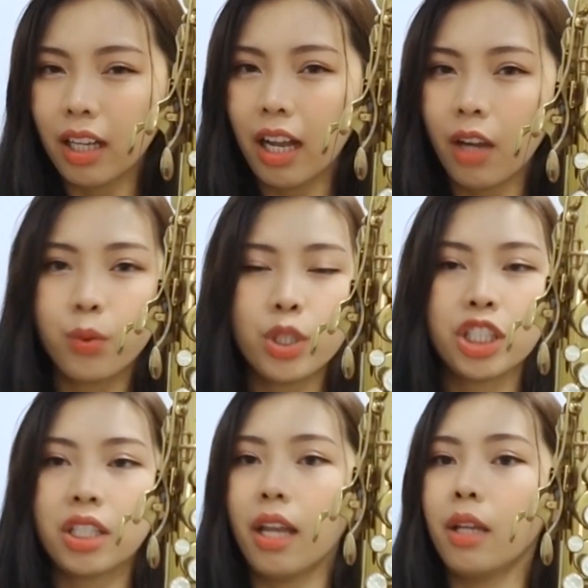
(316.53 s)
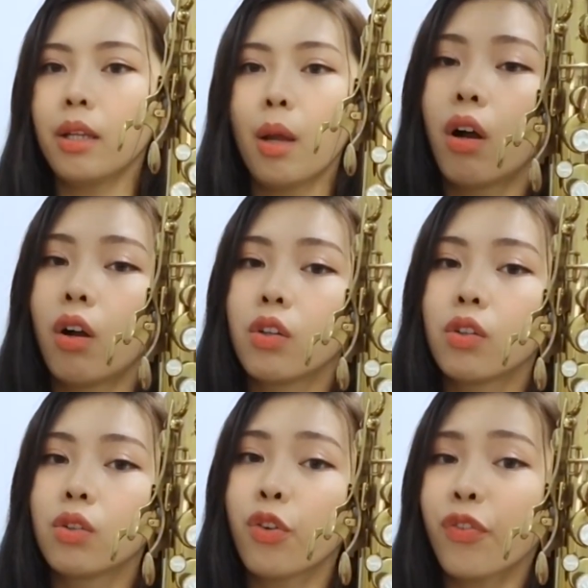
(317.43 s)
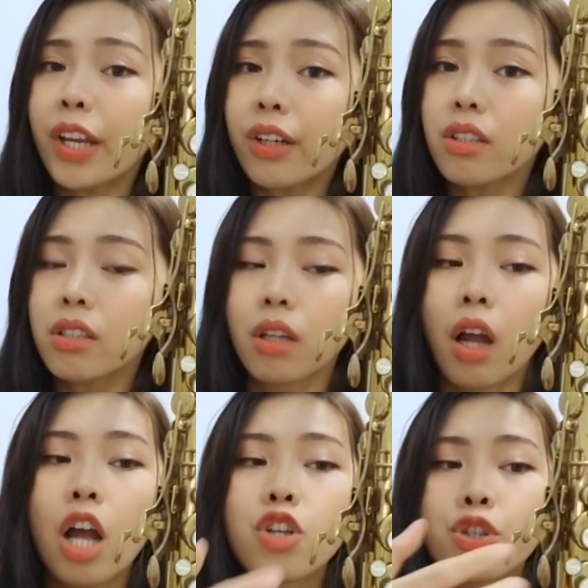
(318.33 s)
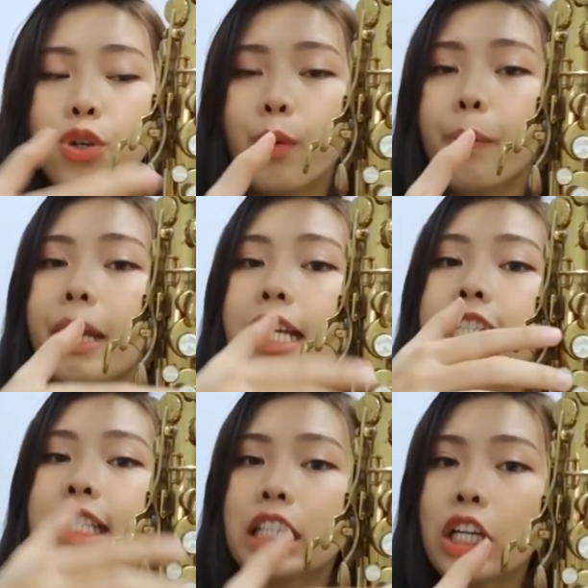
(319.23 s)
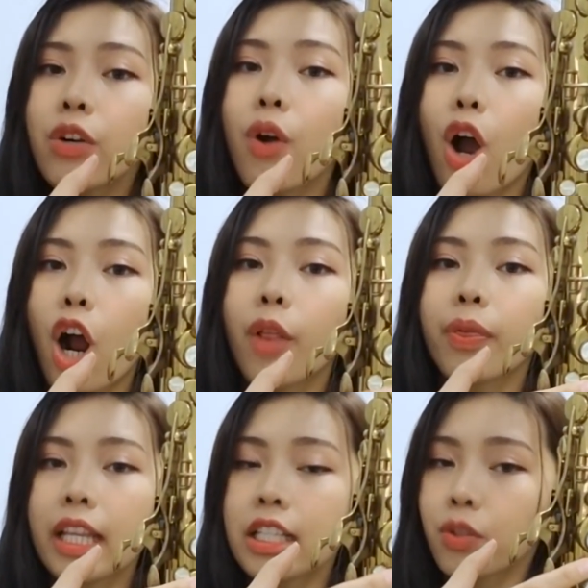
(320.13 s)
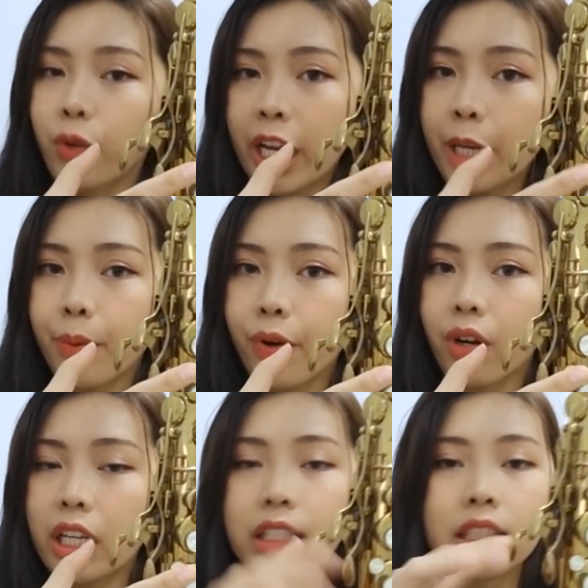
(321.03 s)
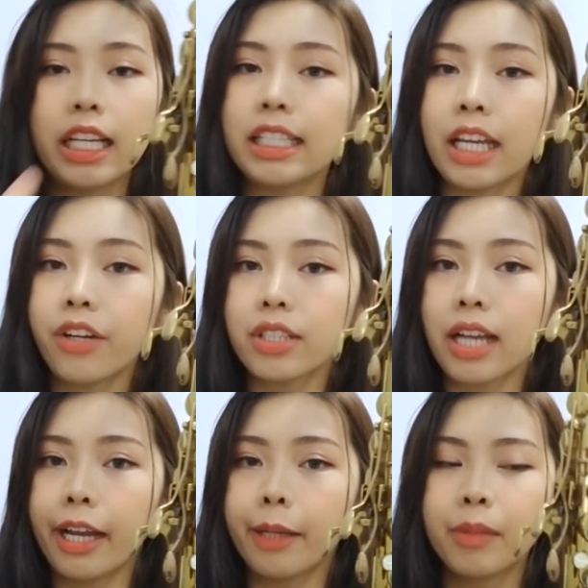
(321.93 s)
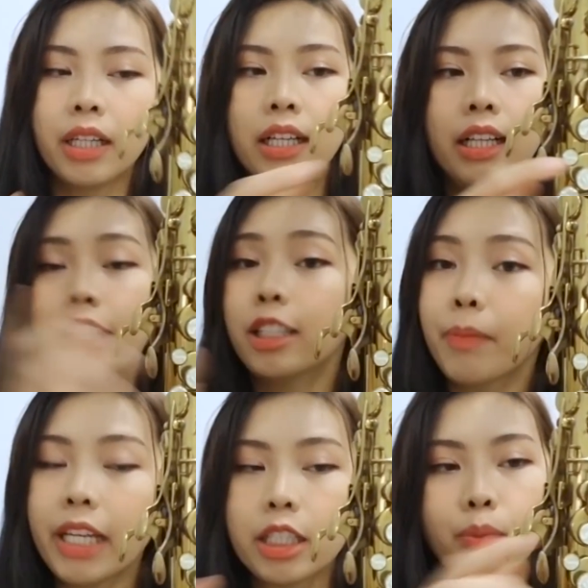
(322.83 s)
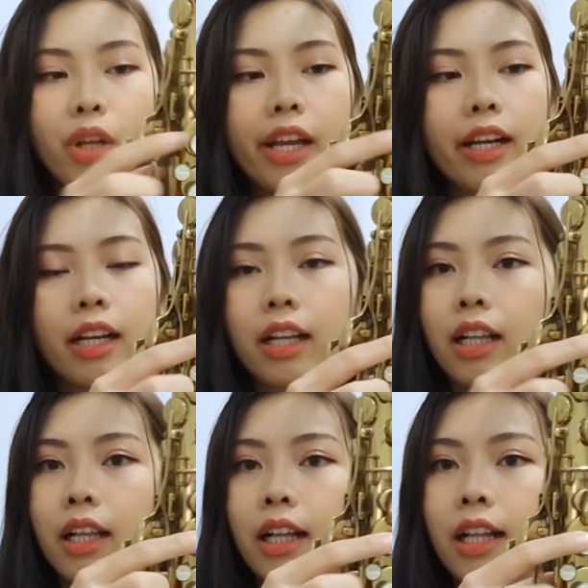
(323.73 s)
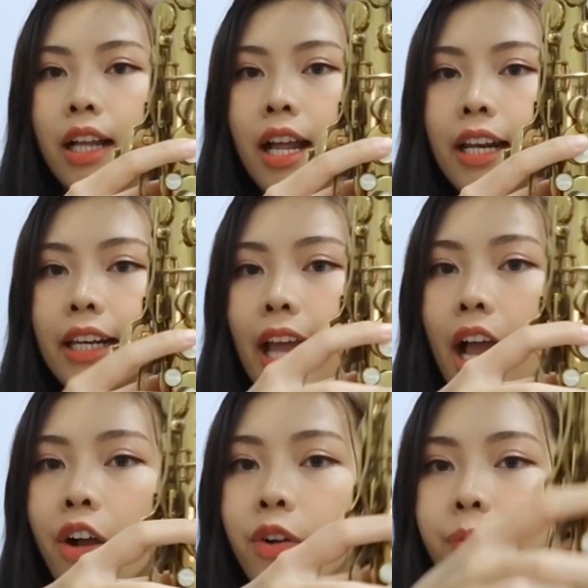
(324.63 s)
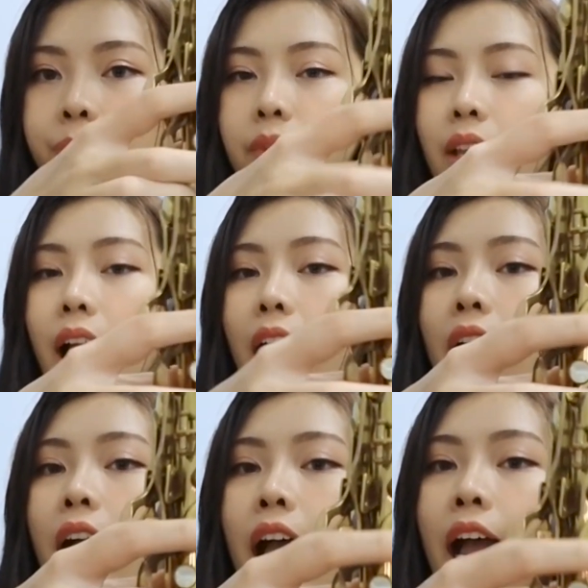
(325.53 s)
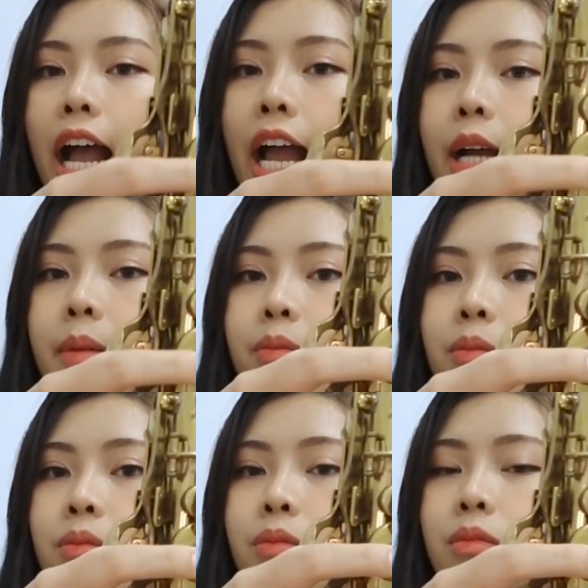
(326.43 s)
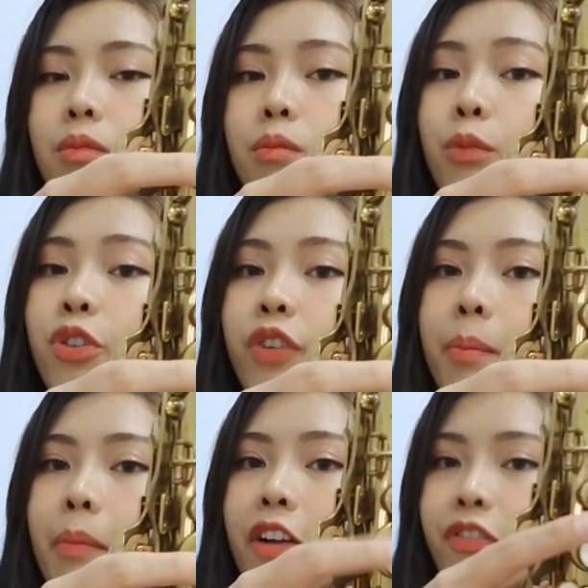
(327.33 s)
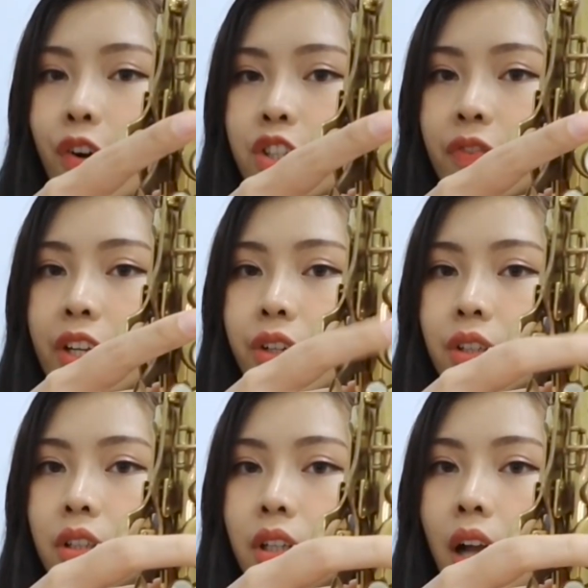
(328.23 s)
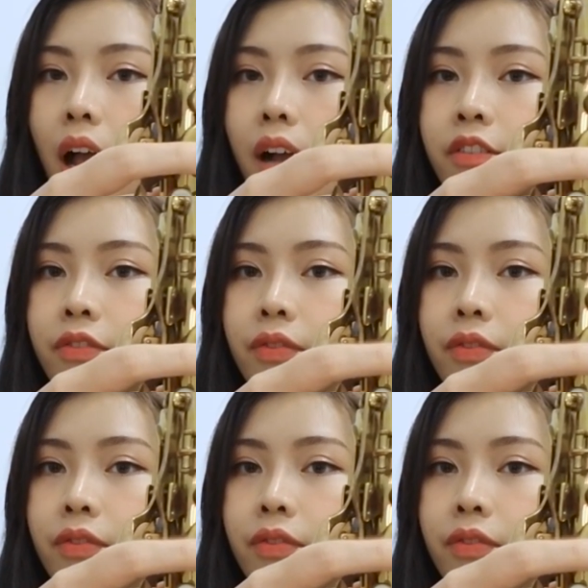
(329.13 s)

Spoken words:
I would say your fingers should be still on this keyboard in entire time. Let me explain. Now I'm moving my first finger up